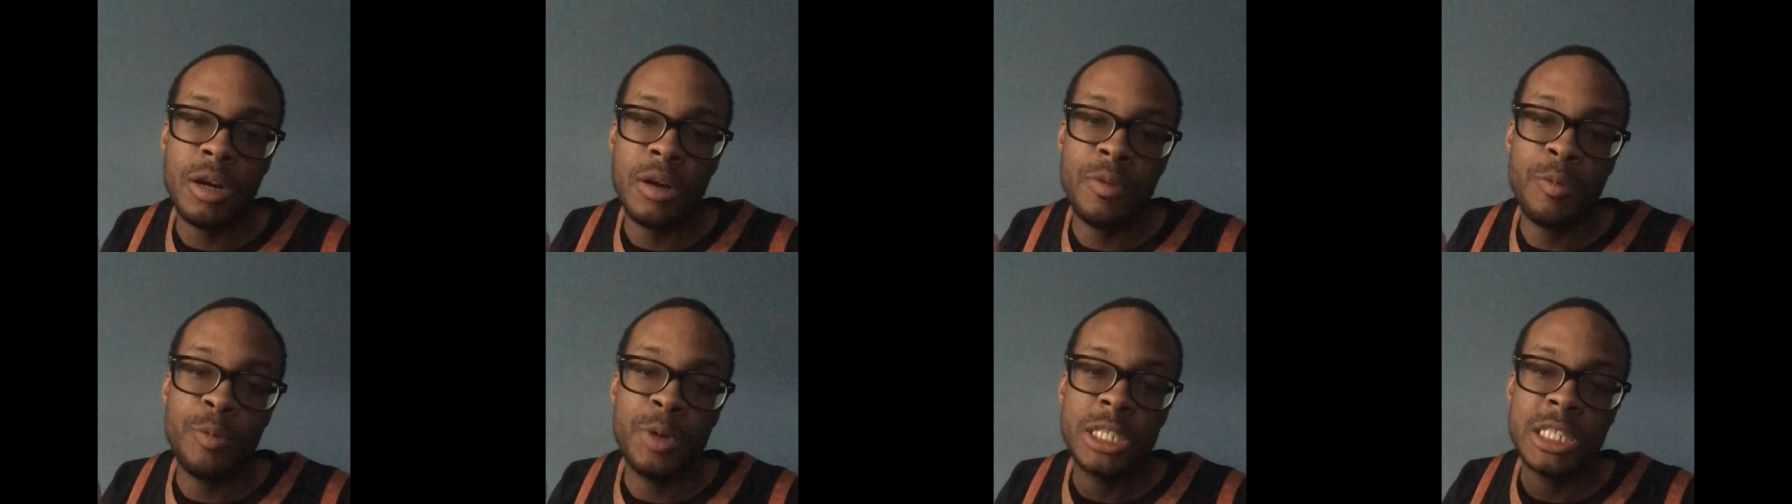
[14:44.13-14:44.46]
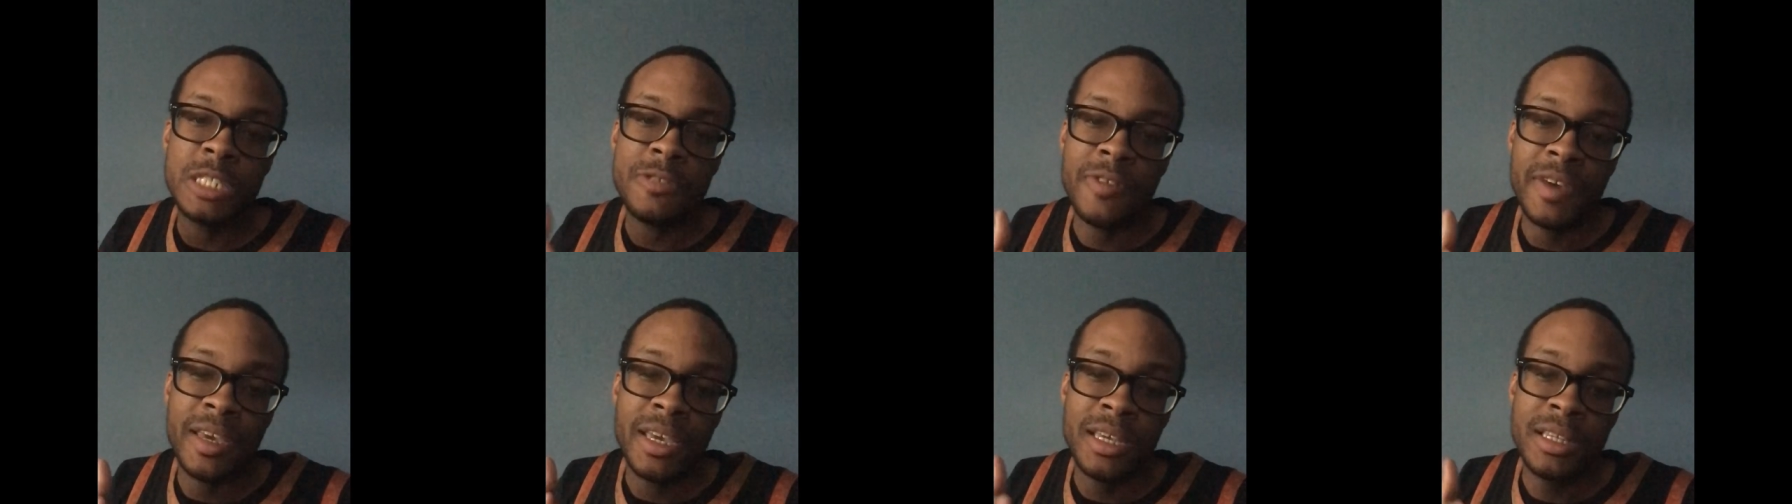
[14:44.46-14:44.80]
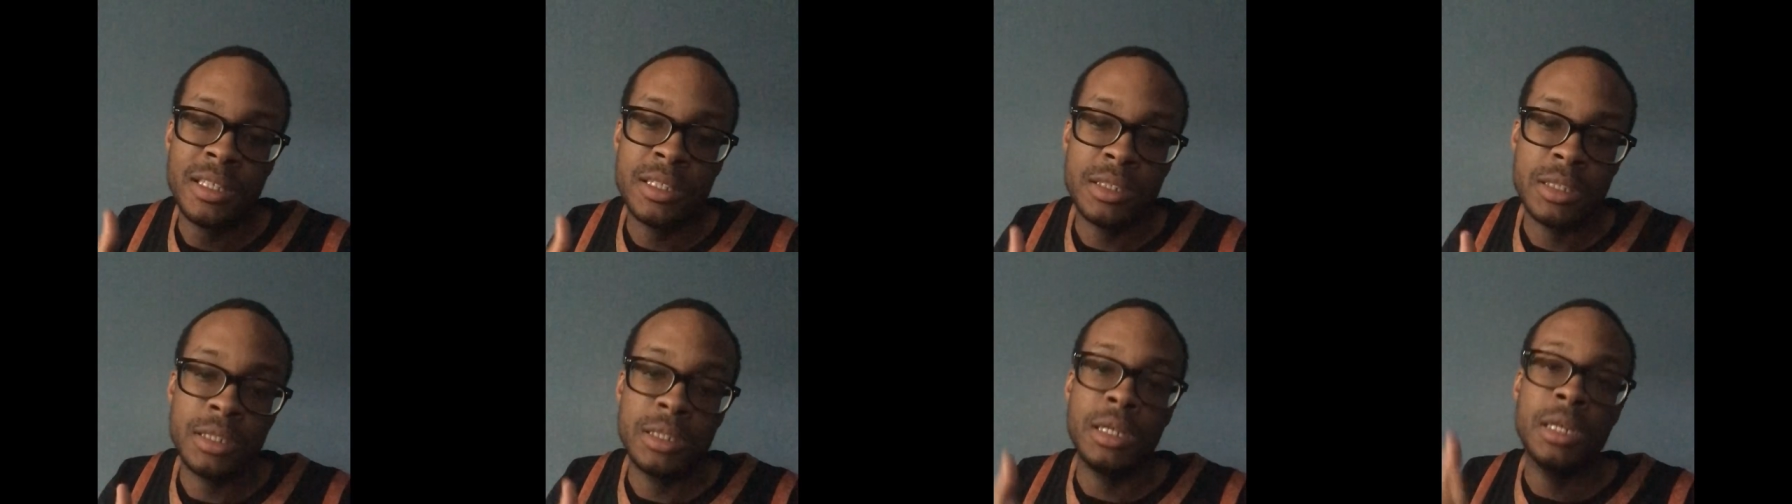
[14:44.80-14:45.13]
Wizards
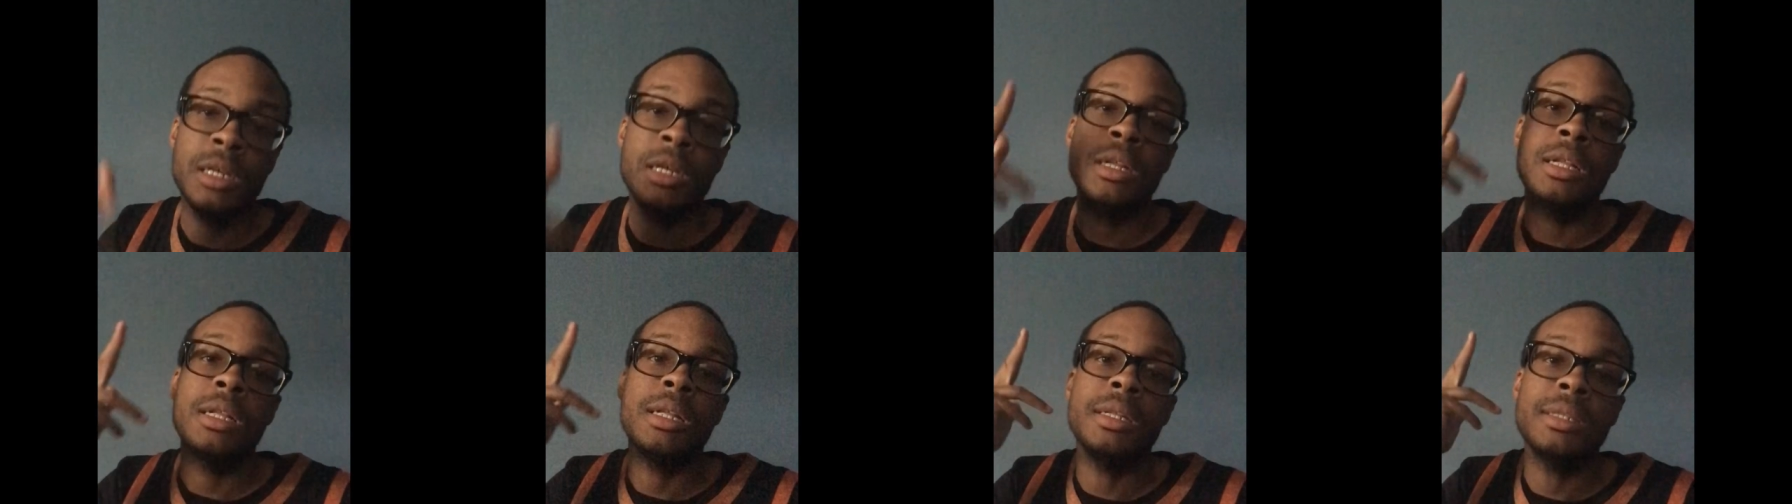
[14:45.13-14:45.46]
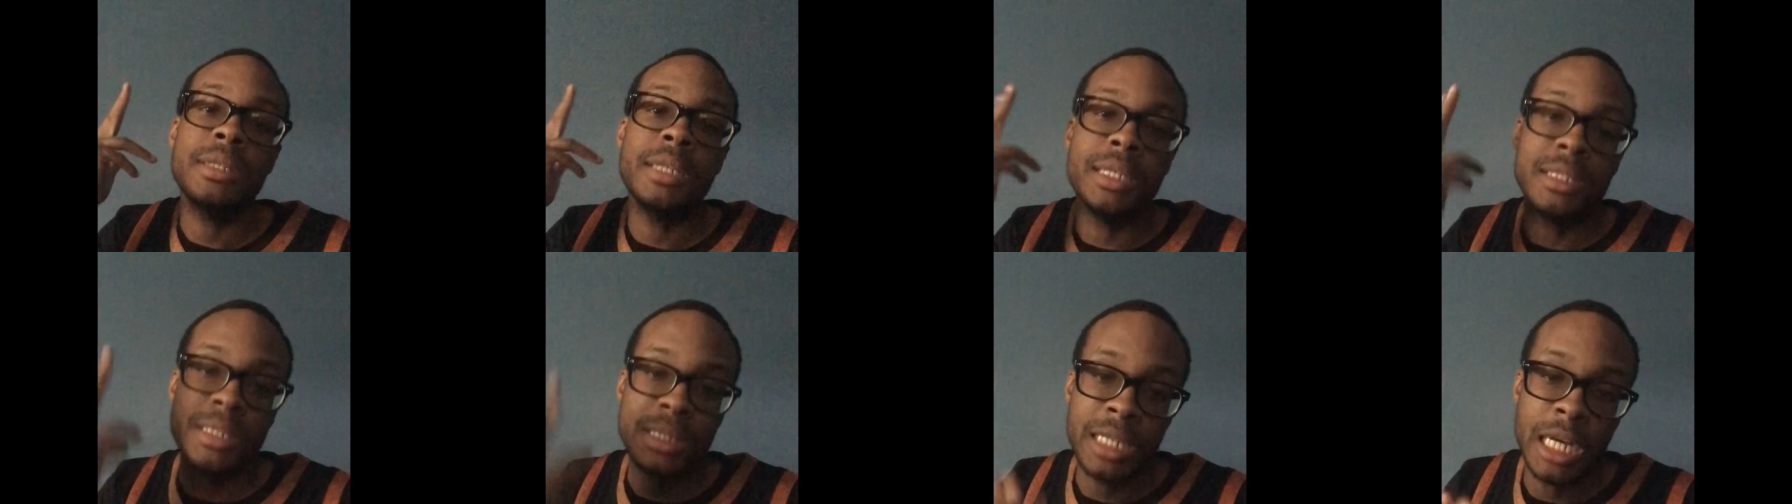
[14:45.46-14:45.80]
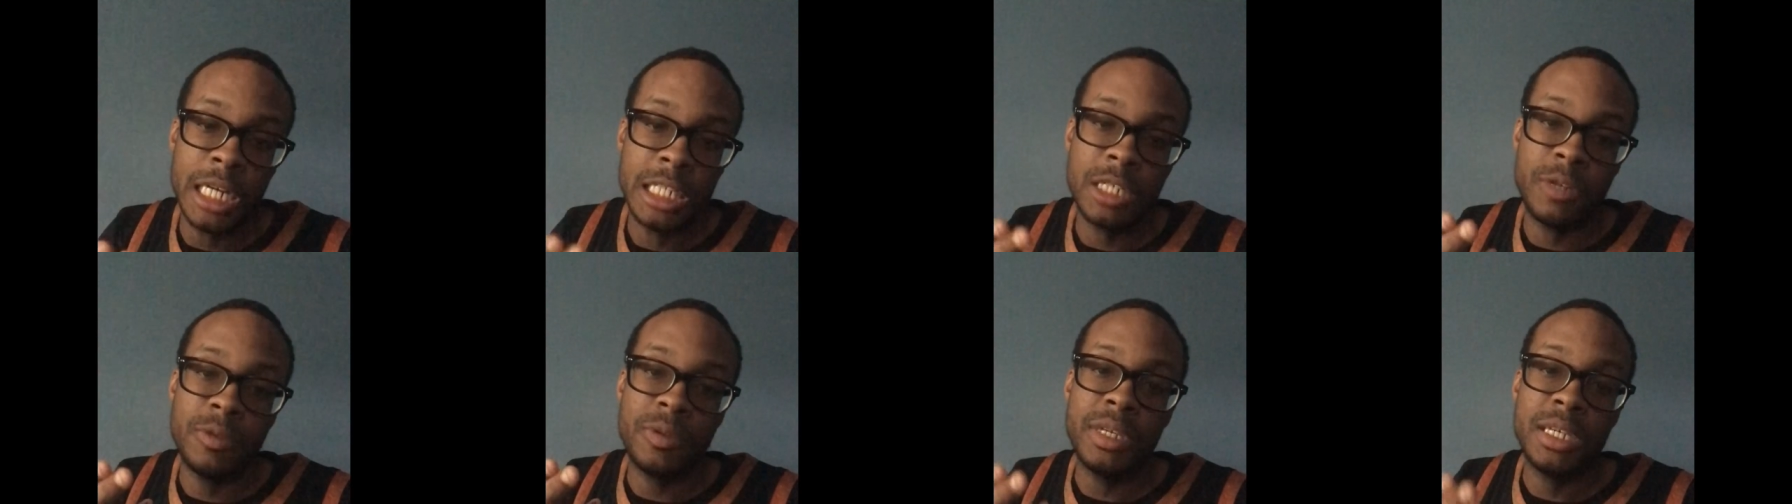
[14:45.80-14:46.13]
fans, the
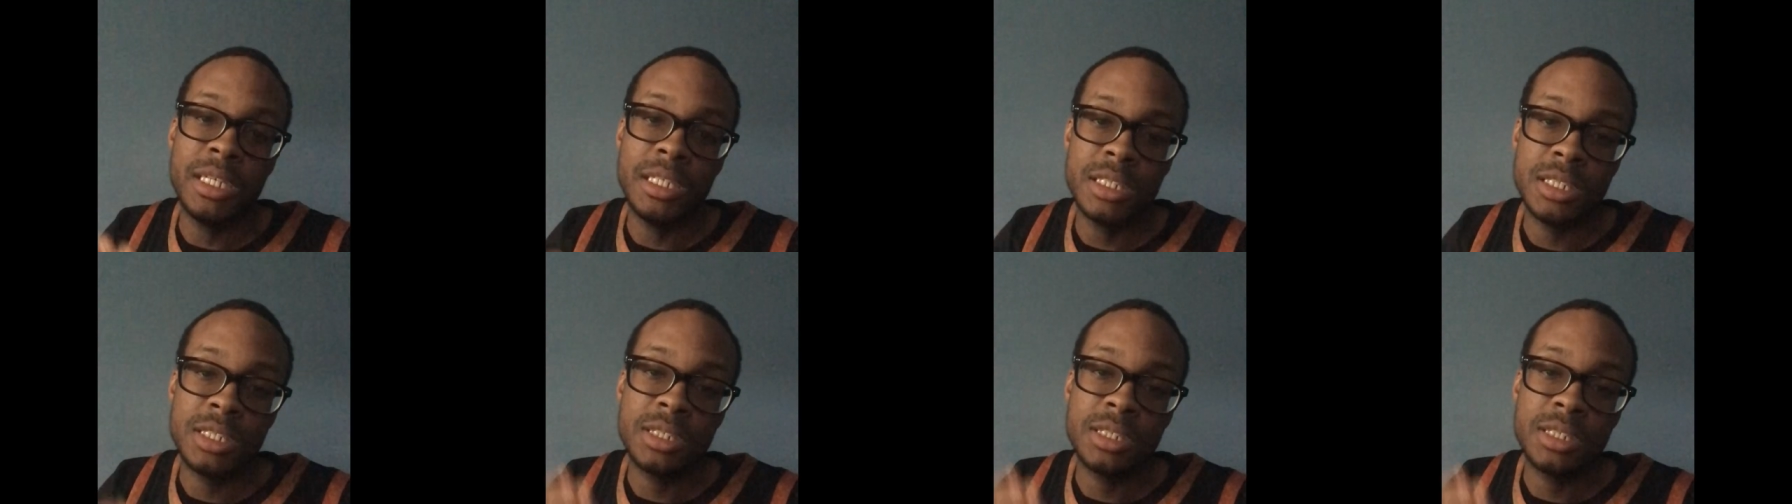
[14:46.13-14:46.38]
schedule release.